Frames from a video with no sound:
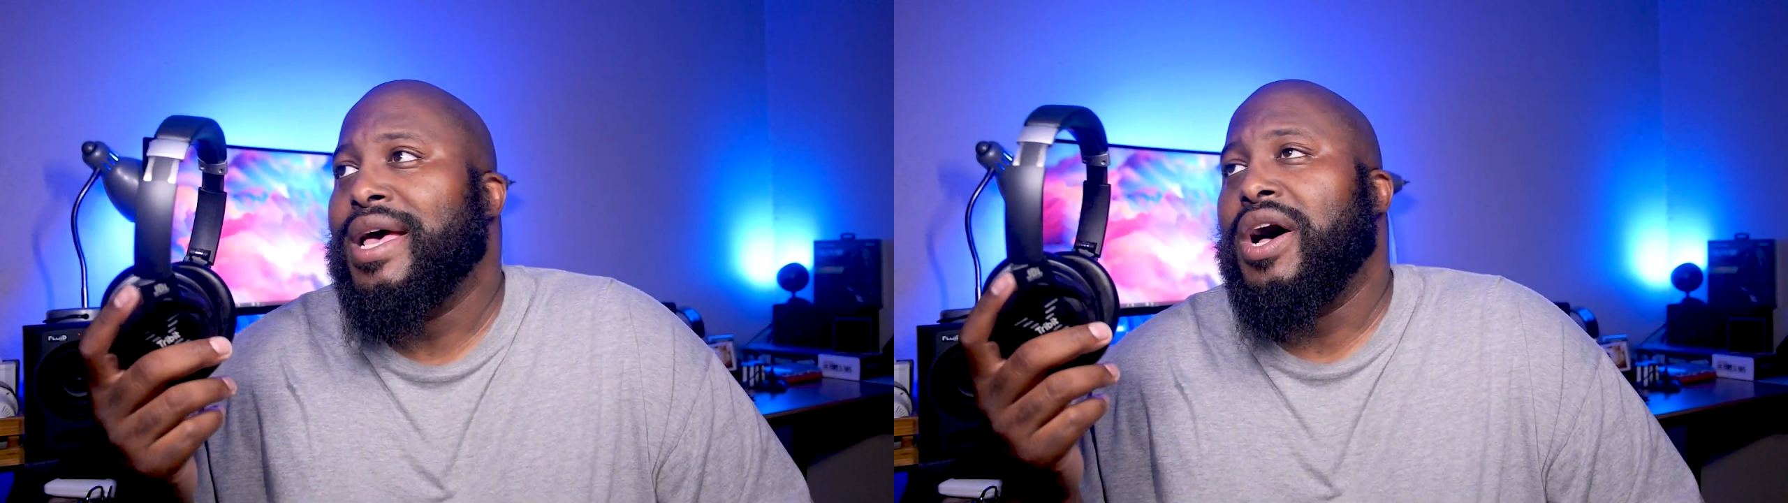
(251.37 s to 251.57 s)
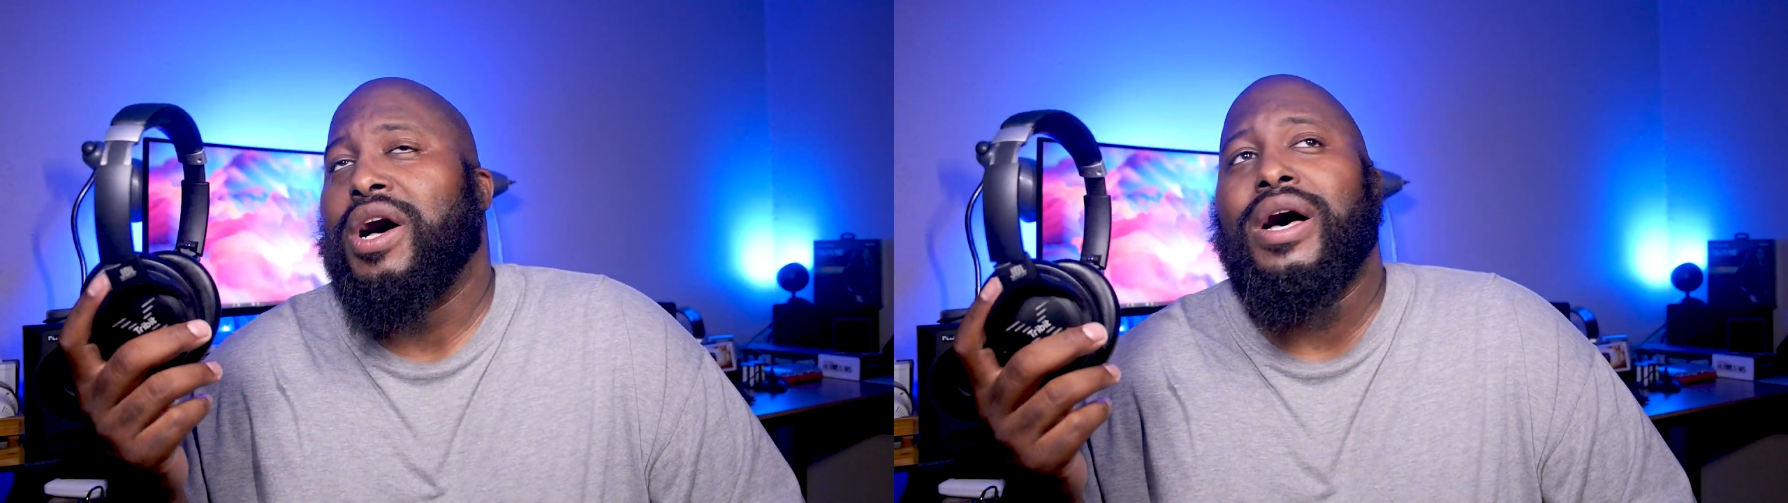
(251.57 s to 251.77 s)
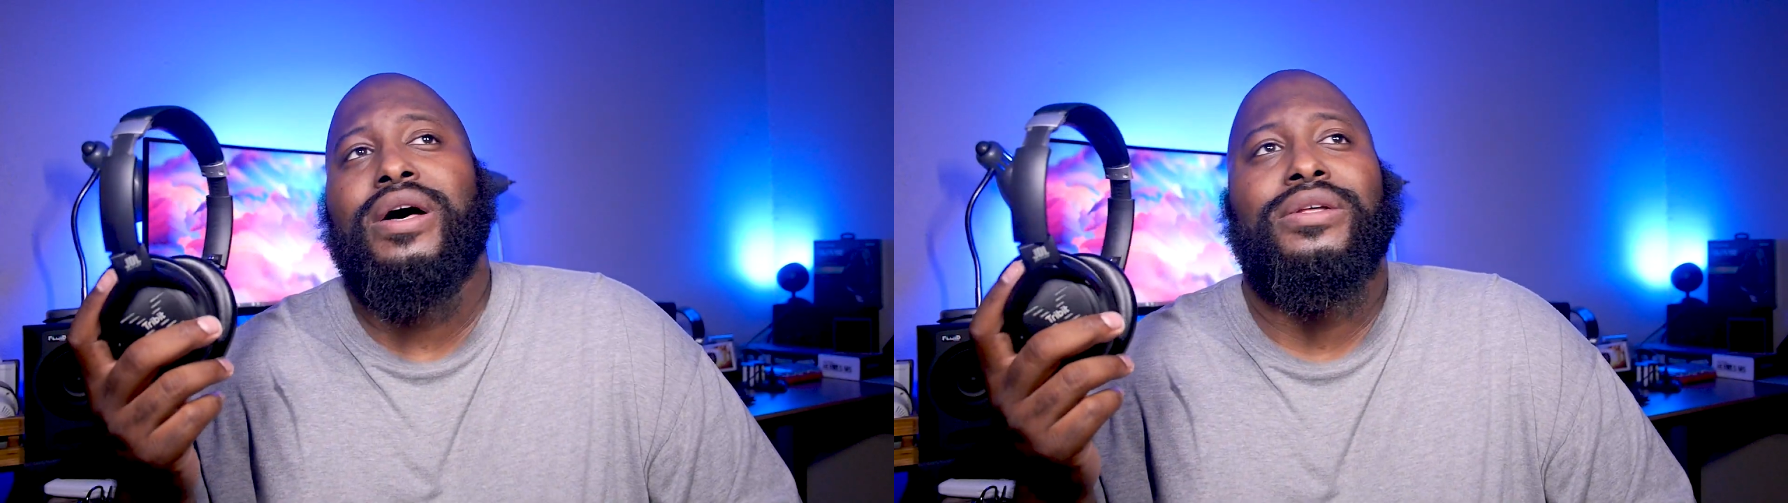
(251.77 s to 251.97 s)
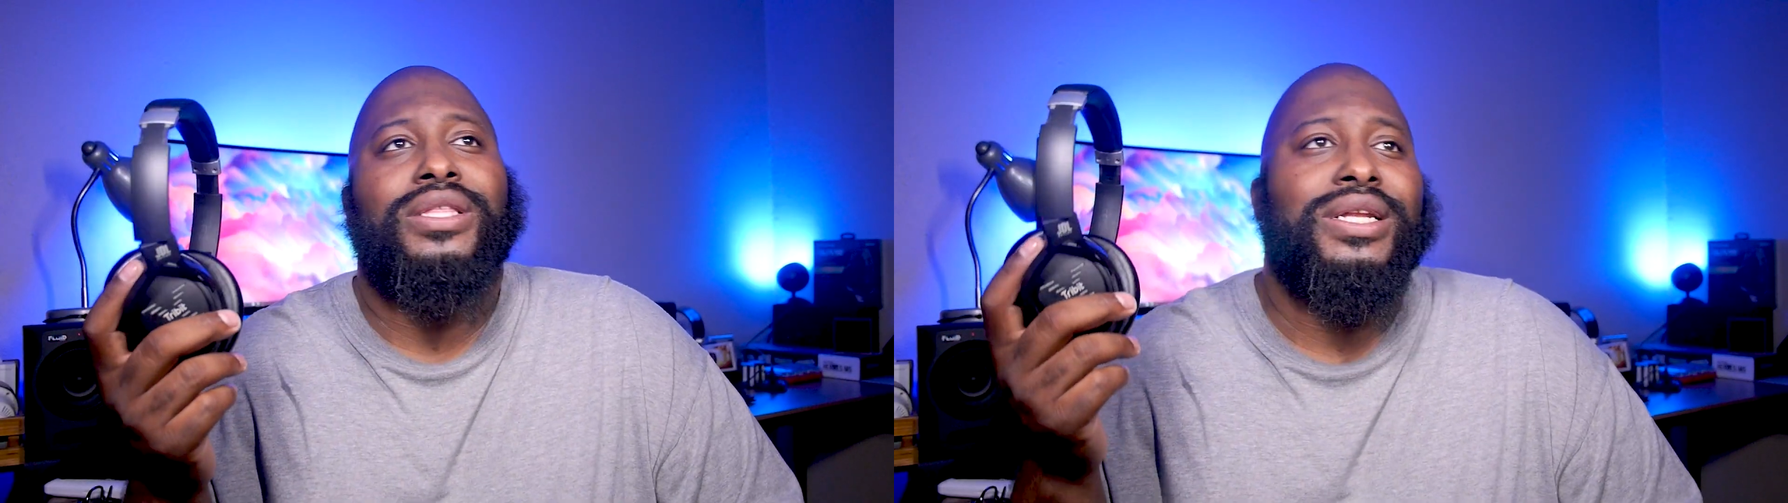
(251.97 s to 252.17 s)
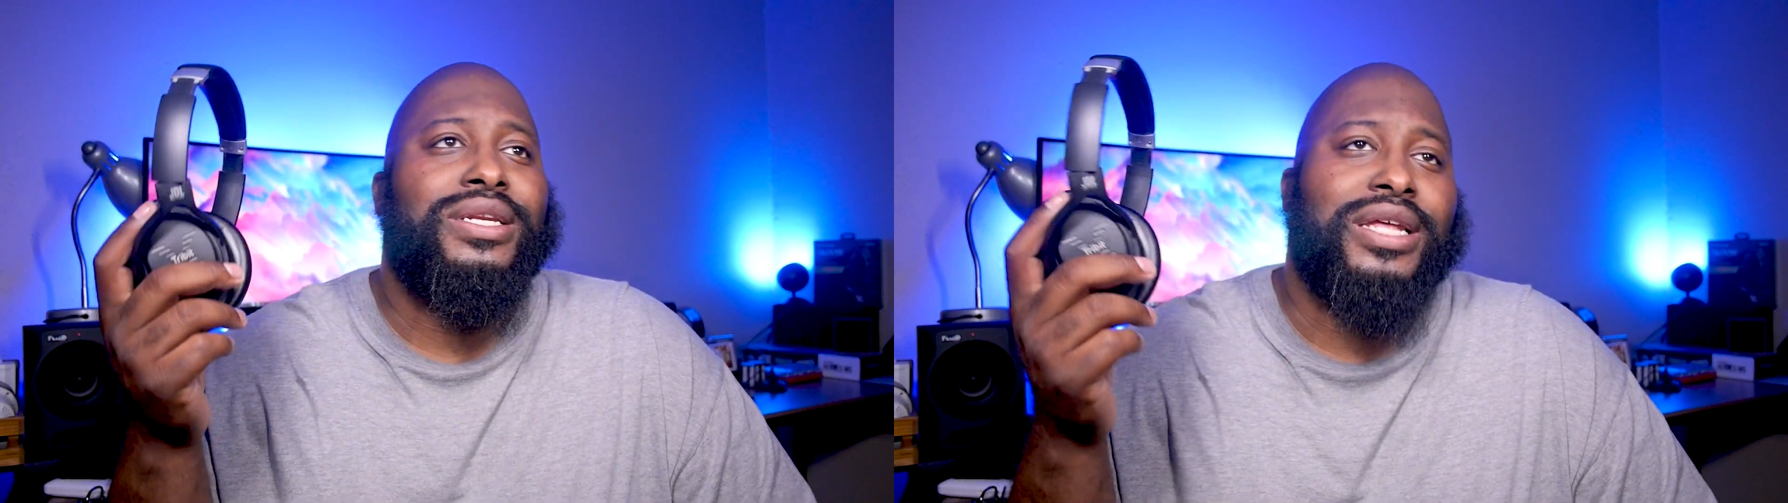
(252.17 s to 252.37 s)
all
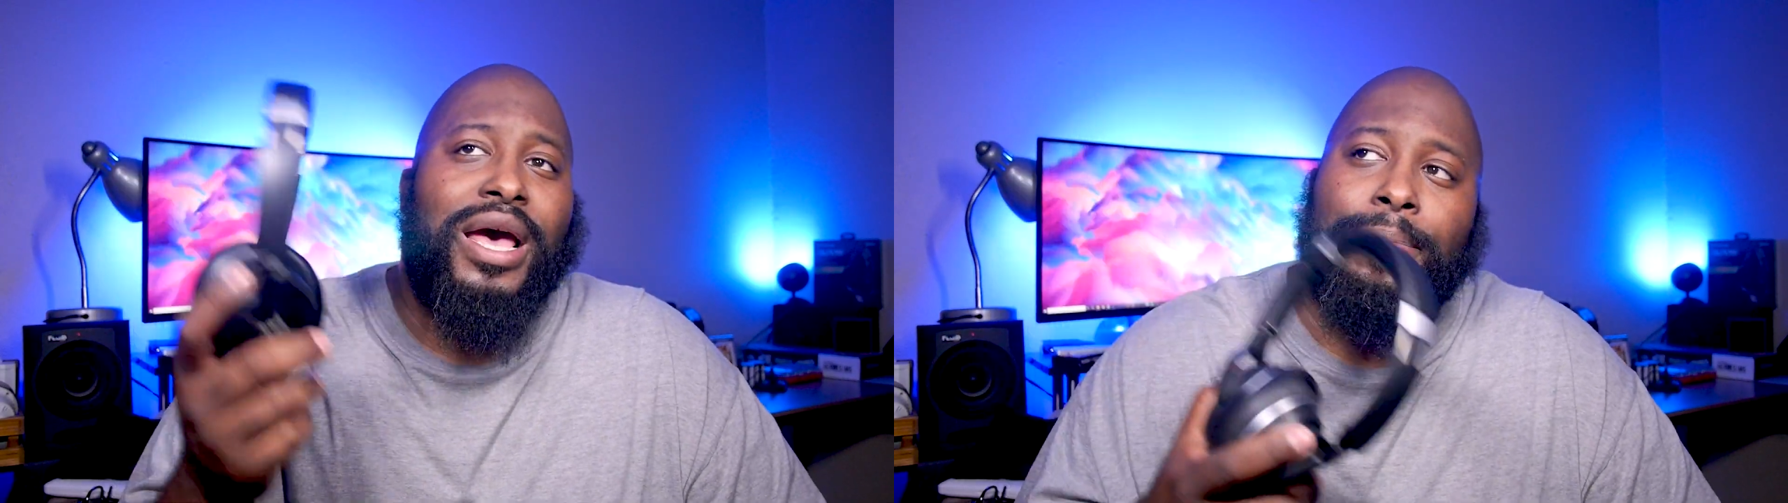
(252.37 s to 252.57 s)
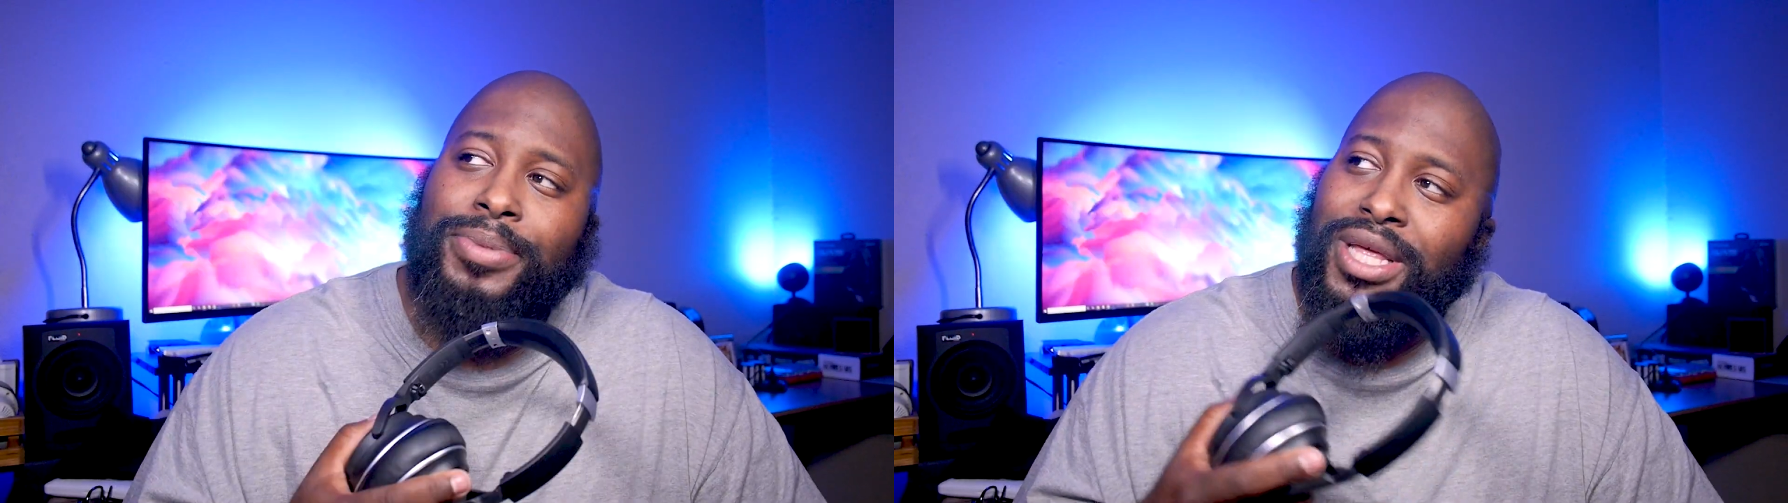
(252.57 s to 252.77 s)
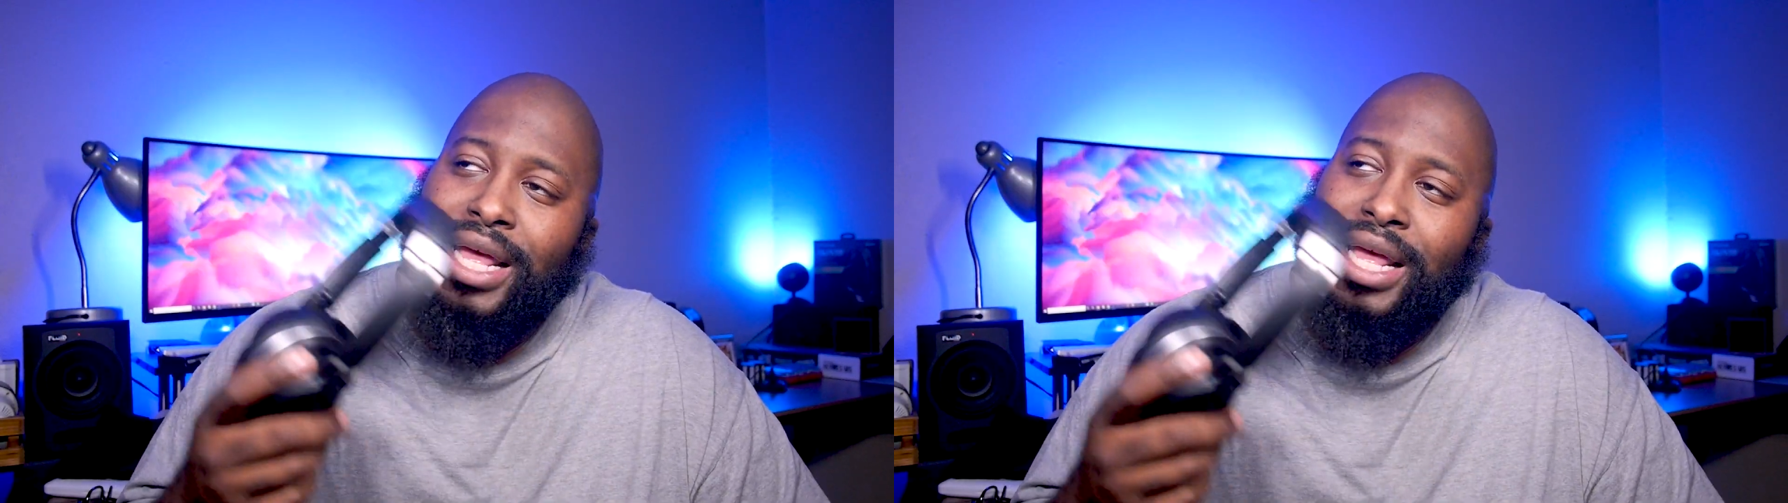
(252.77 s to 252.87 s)
the depth